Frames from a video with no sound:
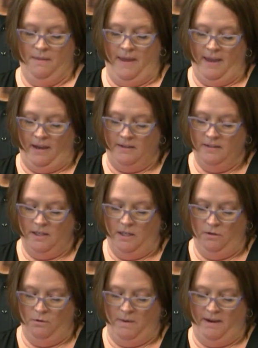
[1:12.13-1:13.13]
They
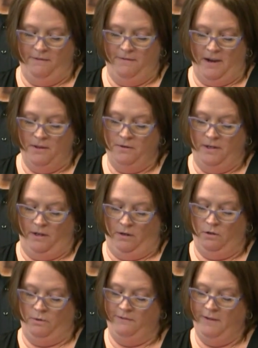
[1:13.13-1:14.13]
executed my father in a
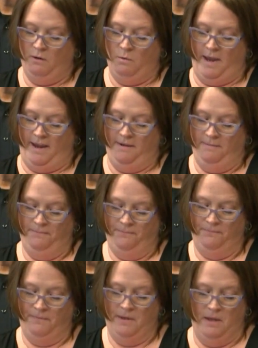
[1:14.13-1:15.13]
horrific way.
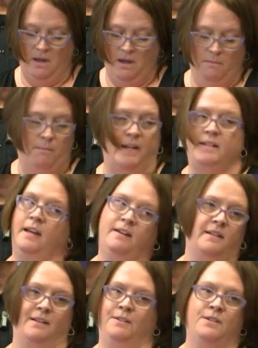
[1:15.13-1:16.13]
My
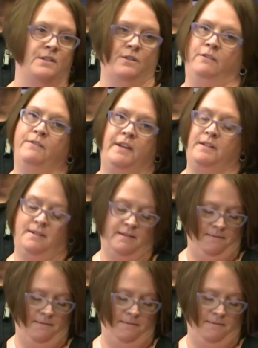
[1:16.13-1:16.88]
dad didn't deserve this.